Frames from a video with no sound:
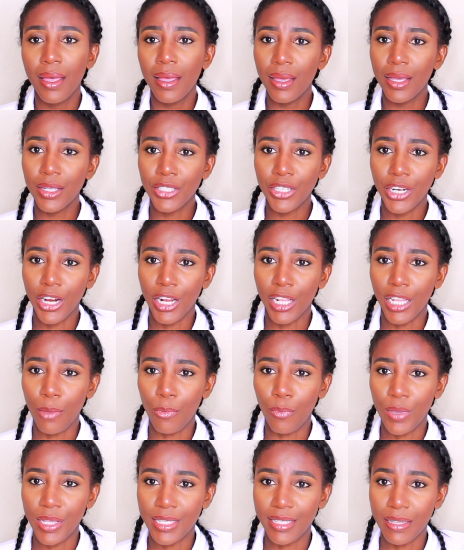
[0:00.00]
Hook your girl
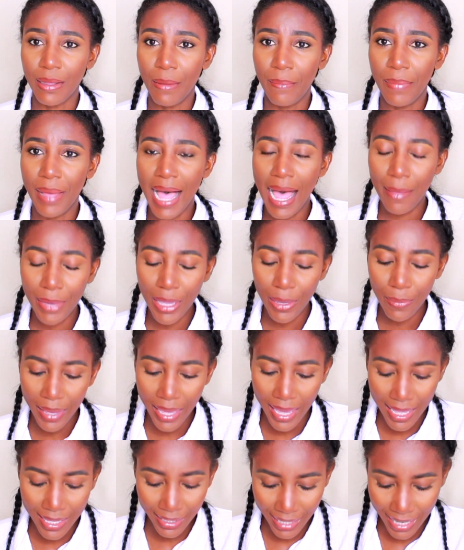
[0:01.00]
up with some bobby
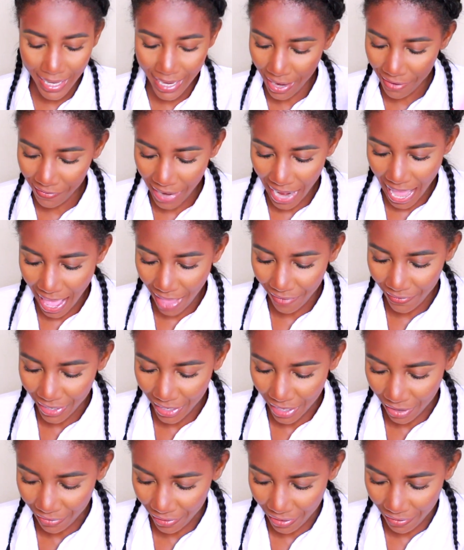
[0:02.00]
pins. Can never have
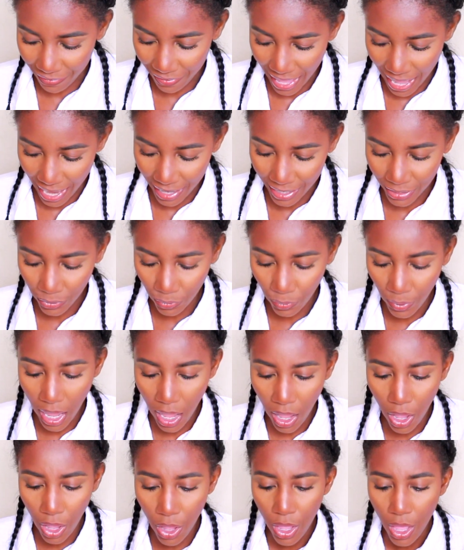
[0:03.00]
enough of that as
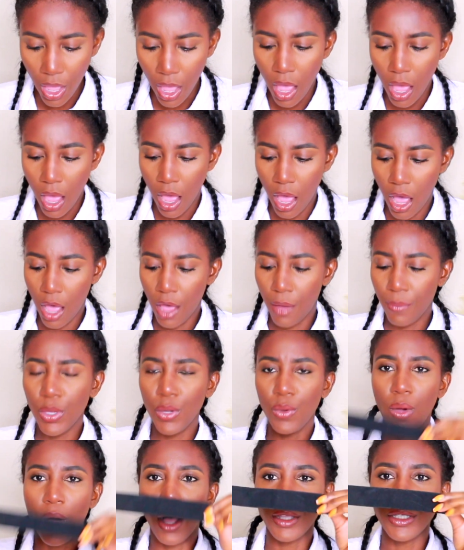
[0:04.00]
well.
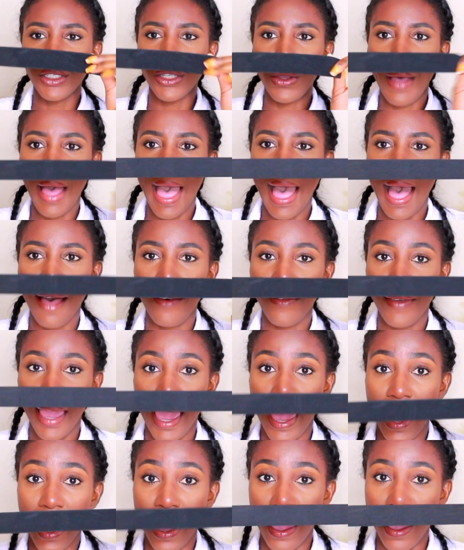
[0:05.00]
You also have
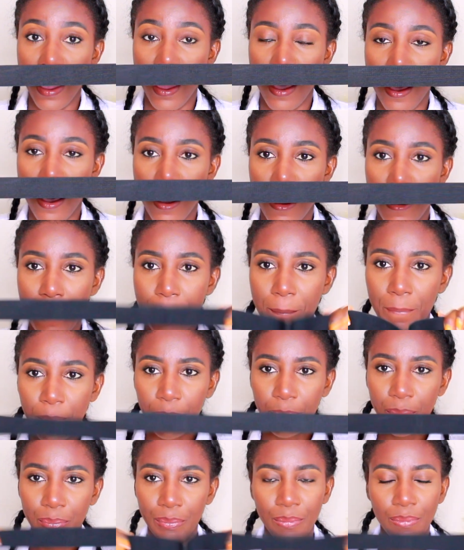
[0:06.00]
a I
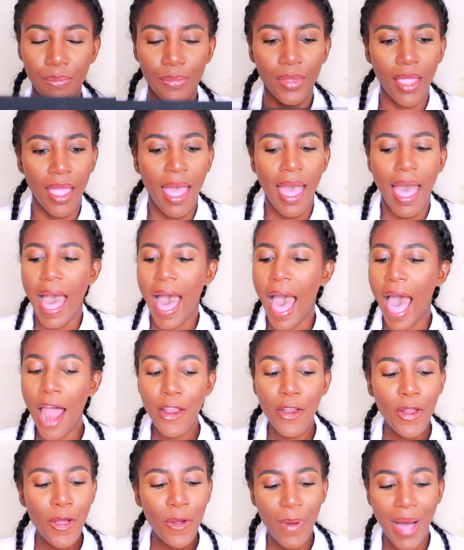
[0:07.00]

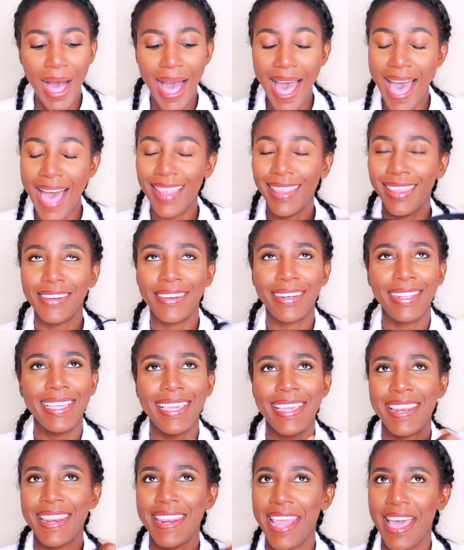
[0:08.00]
don't know why I literally
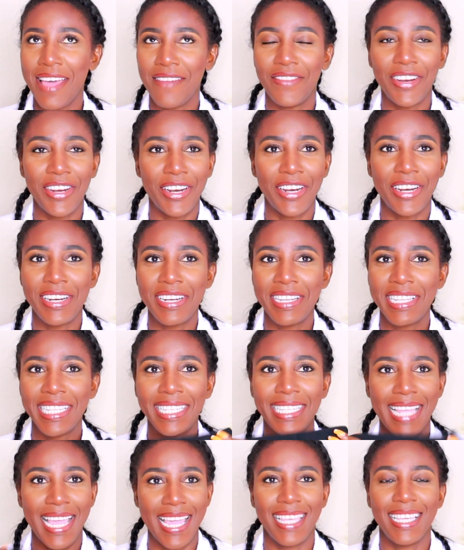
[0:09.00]
can never
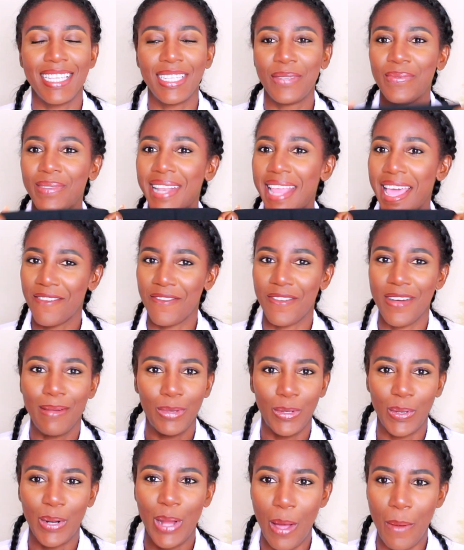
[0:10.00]
say this whenever I'm
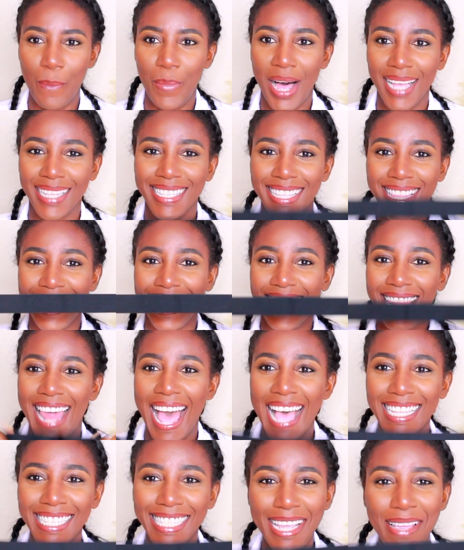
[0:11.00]
doing an unboxing, the
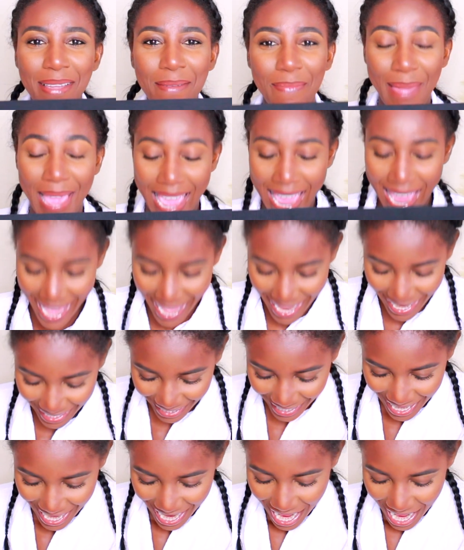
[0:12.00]
elastic
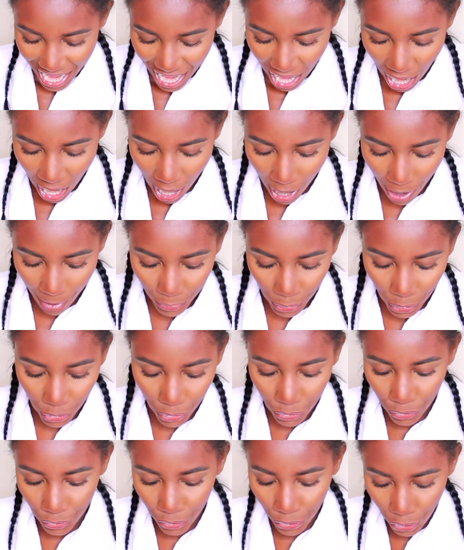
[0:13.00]
band
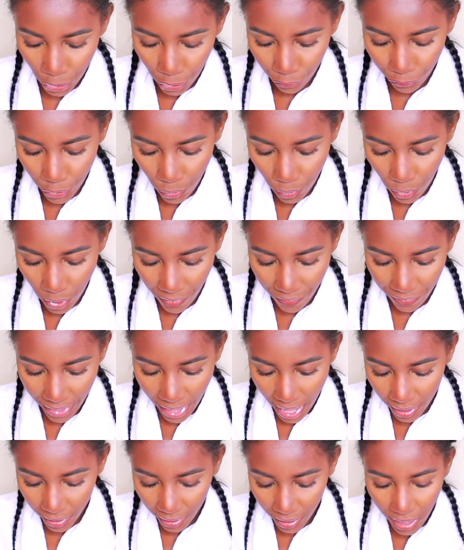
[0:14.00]
to, you know, if you want
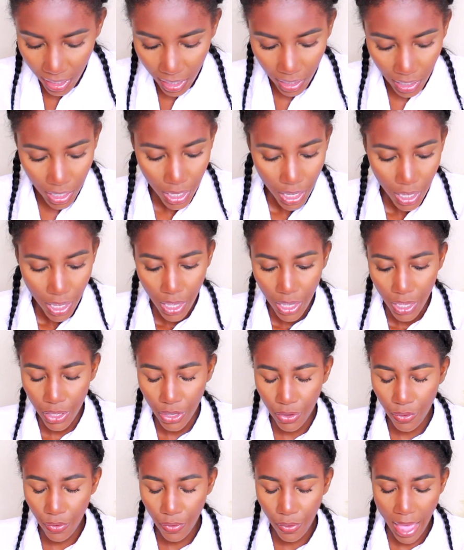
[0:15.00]
that look.
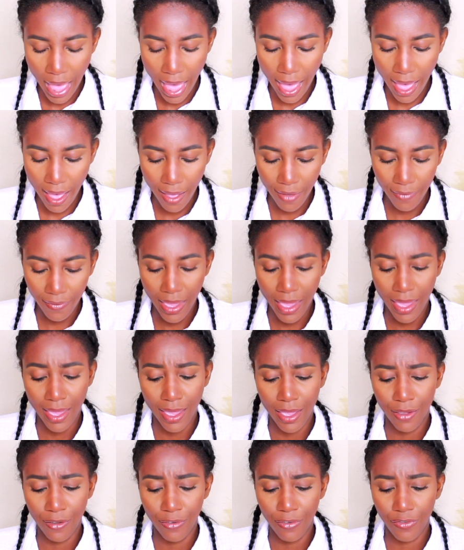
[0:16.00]
You have
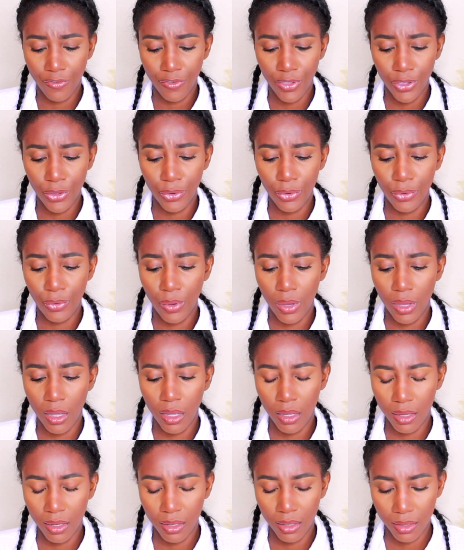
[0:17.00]
a few,
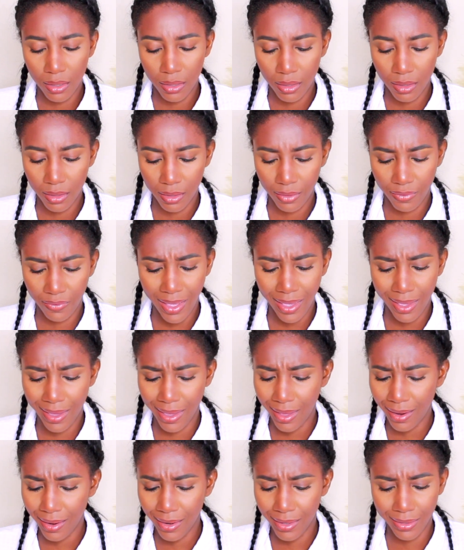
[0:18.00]
if I can
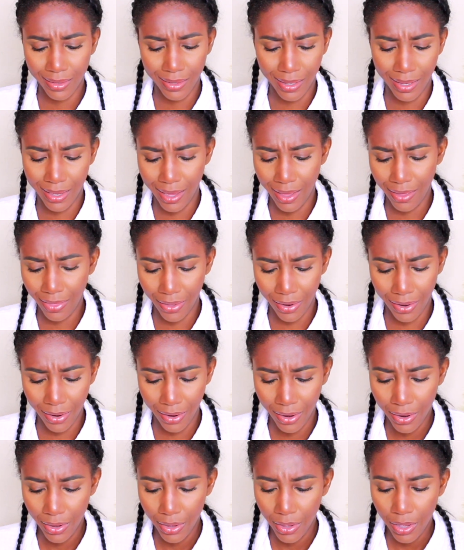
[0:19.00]
get this together,
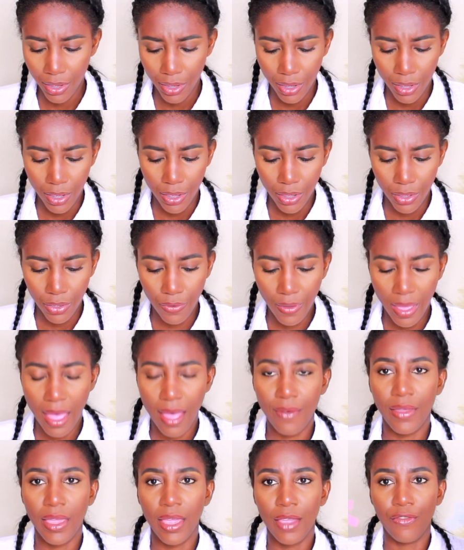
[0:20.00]
you
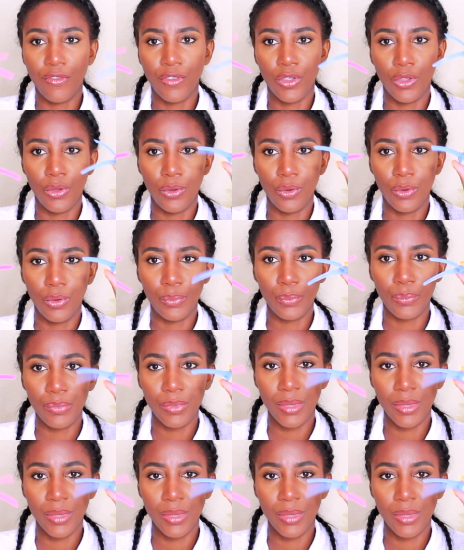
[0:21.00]
have a few